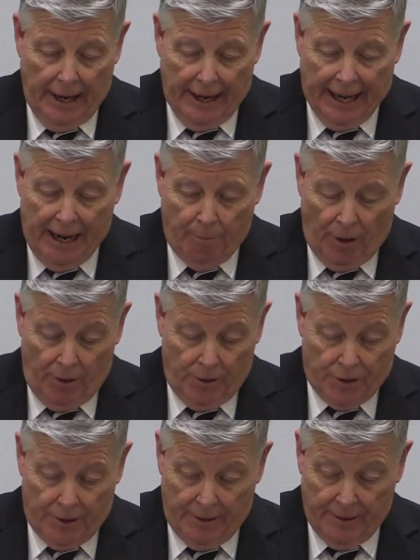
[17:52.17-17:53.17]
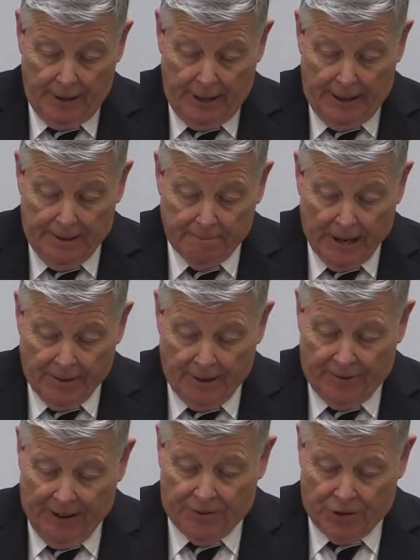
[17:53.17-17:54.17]
Hebrews, the
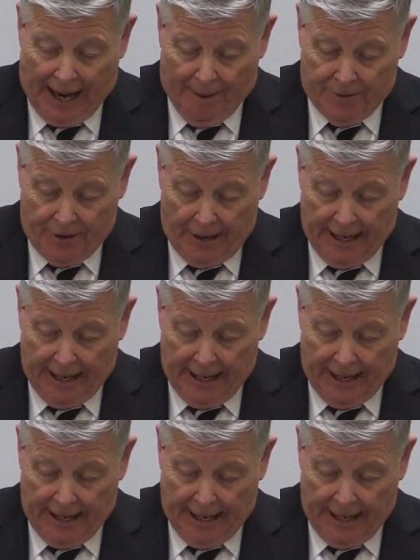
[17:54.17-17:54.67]
fifth chapter,